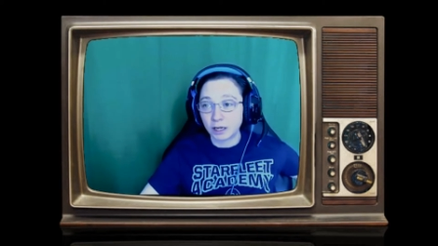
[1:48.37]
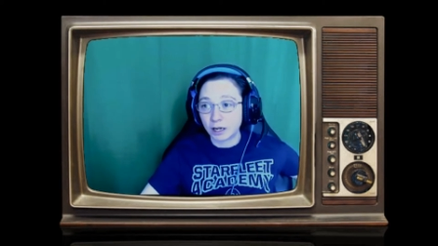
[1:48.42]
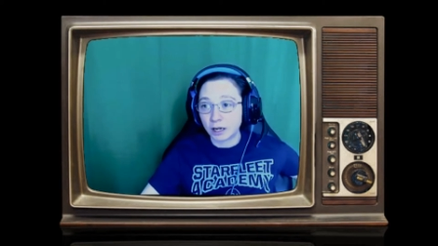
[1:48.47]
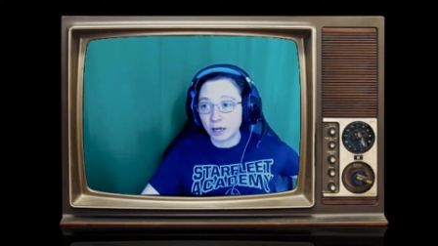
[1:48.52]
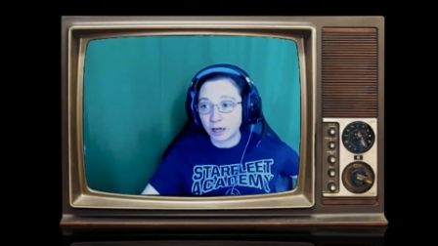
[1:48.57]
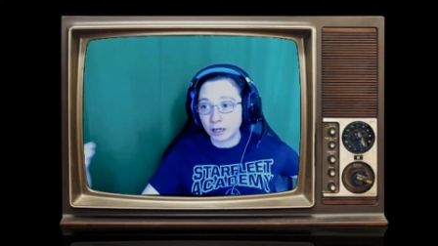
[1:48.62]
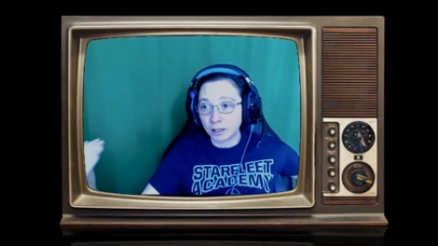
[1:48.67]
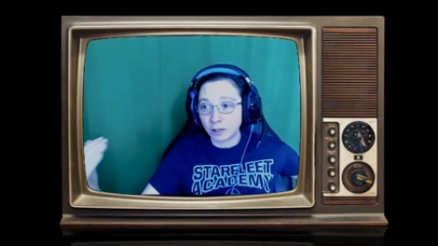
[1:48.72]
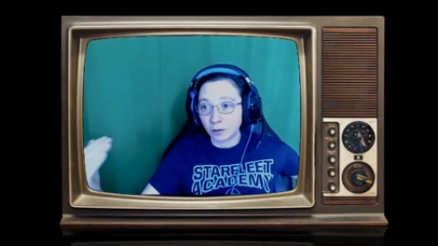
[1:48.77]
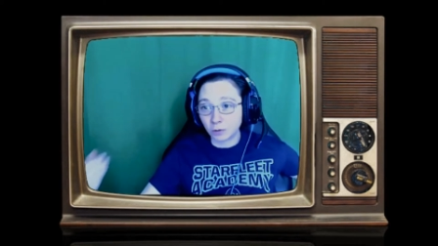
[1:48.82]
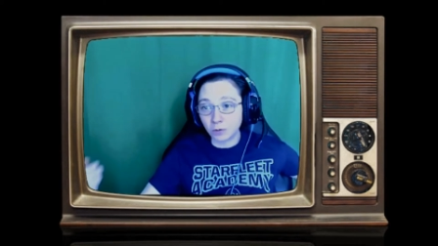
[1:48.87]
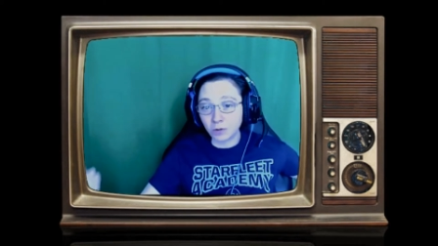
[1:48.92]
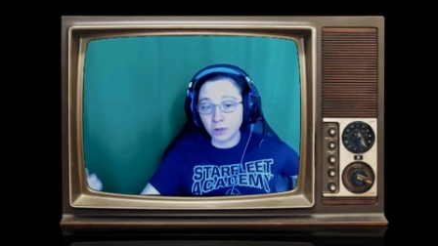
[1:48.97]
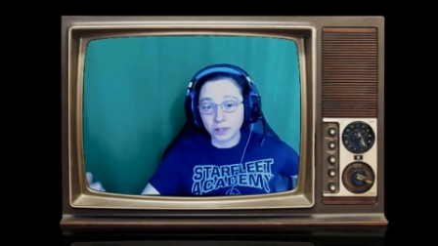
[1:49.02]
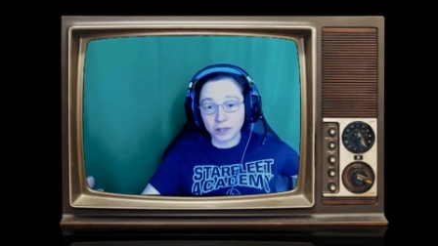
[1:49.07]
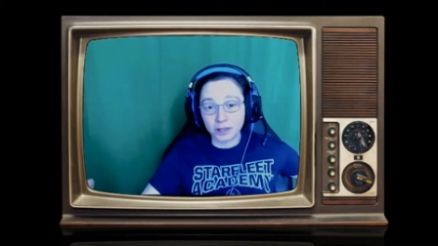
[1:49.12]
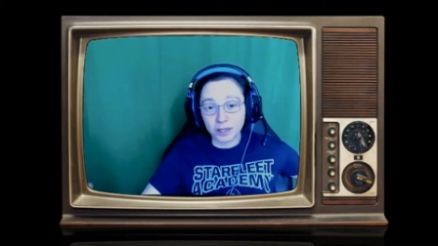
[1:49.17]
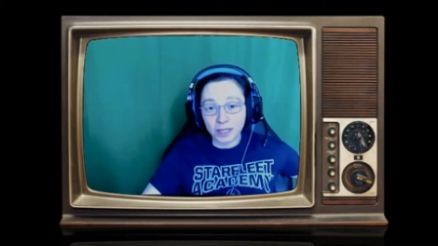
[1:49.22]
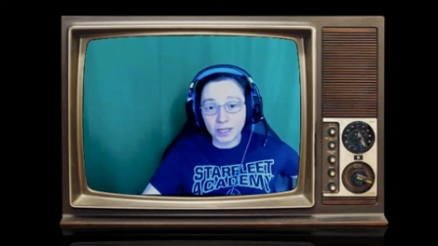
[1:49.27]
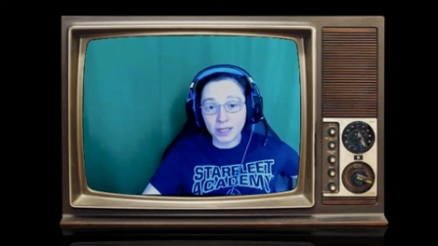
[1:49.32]
The only
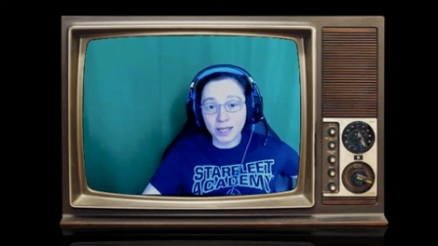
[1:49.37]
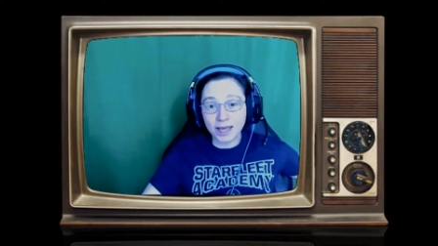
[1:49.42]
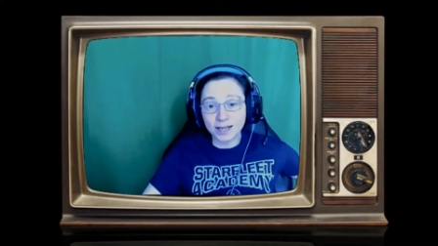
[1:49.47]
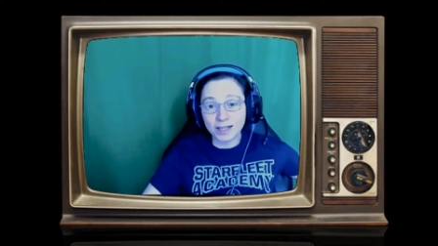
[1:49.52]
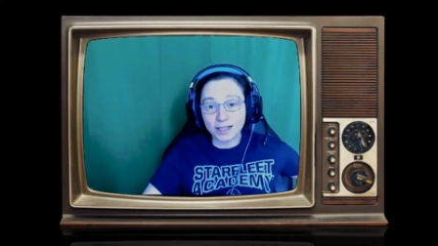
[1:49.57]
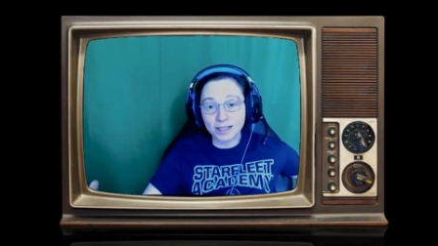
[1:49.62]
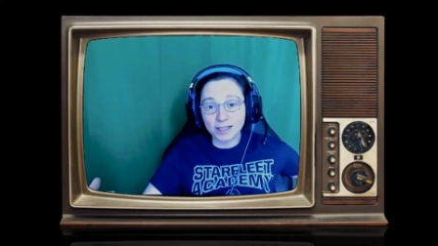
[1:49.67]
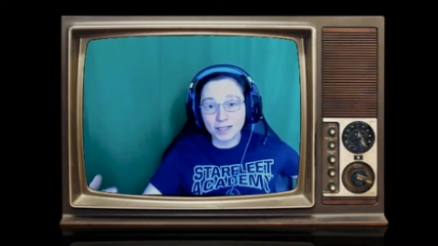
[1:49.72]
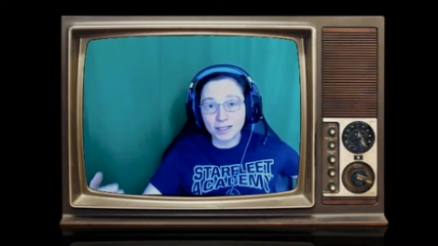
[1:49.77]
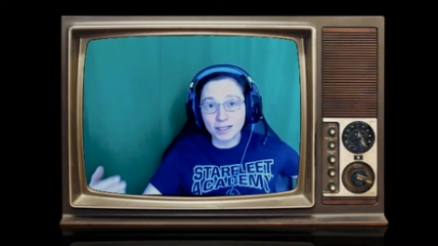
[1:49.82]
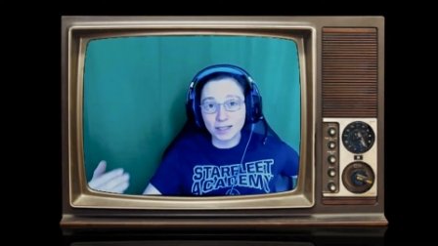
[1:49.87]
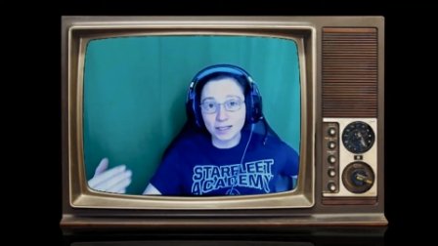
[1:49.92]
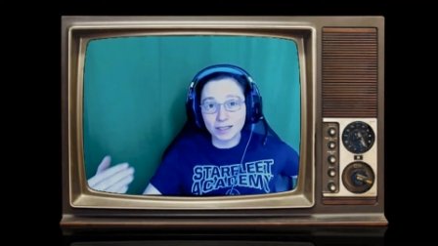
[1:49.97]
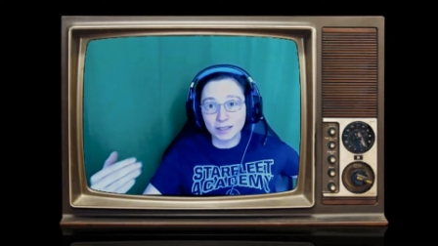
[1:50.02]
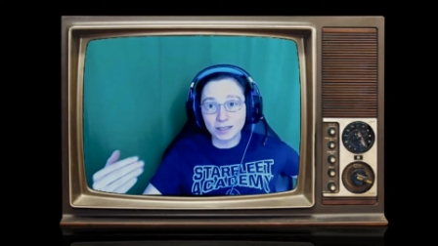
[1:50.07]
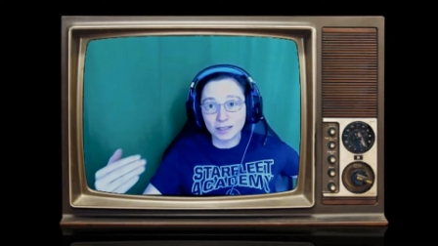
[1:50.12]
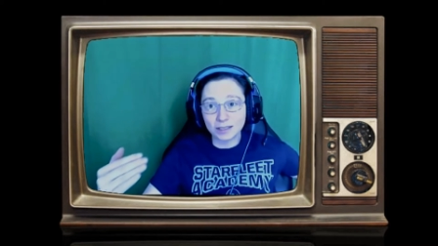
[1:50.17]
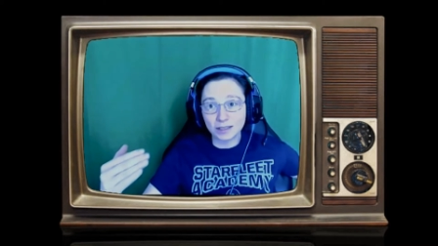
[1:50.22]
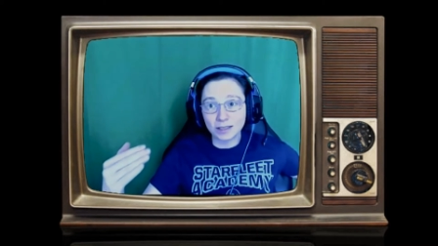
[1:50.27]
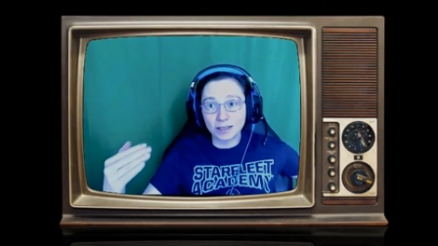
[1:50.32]
thing that
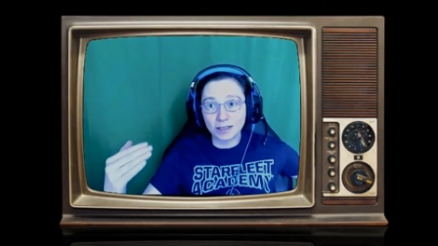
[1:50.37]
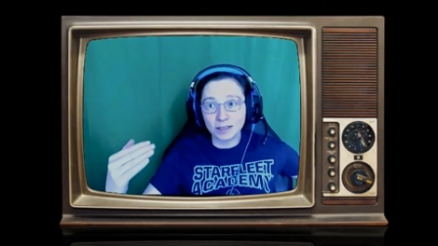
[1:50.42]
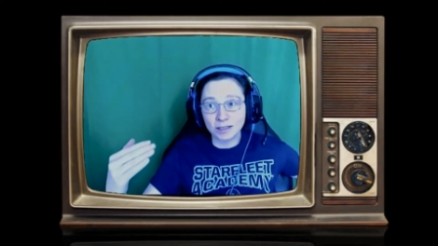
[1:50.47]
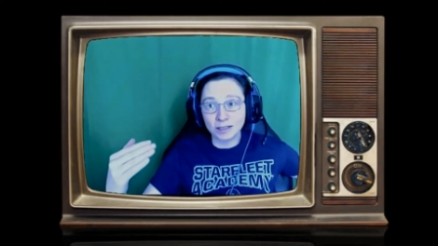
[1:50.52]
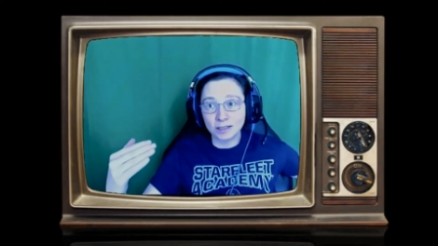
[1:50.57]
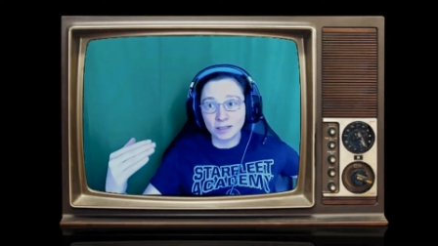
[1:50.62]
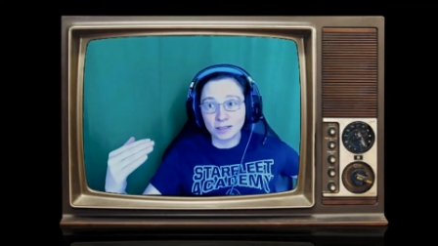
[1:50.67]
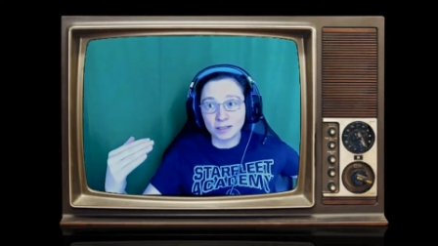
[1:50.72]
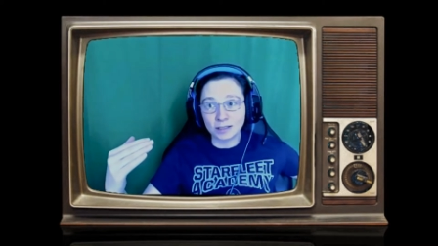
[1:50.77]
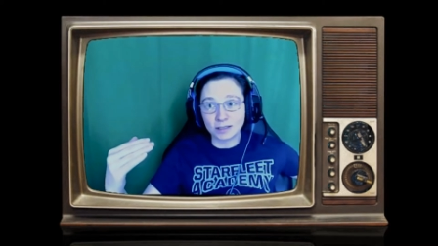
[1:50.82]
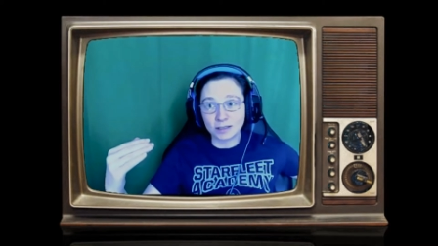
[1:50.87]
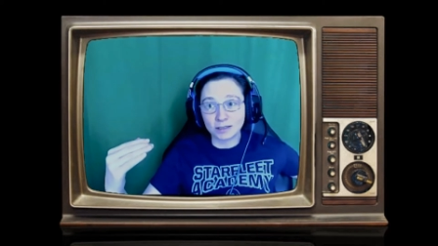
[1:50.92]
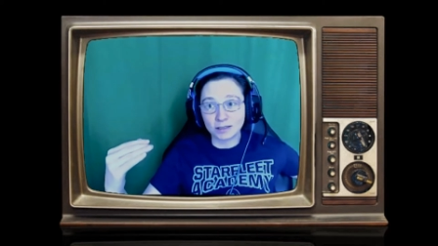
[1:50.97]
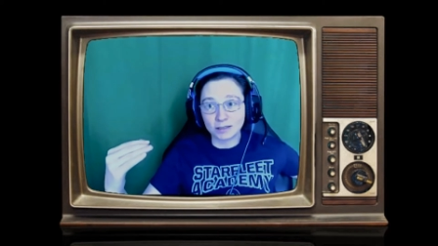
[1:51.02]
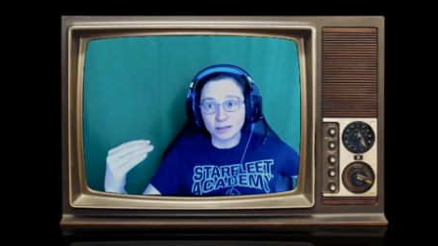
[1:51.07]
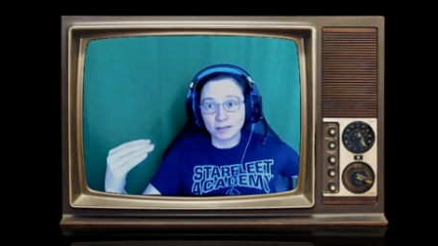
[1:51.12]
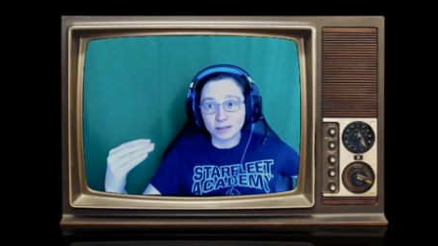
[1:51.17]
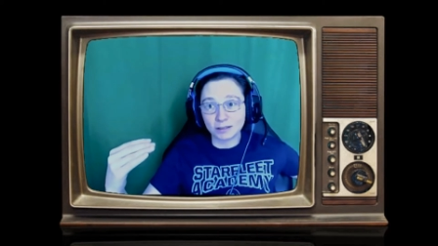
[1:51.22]
is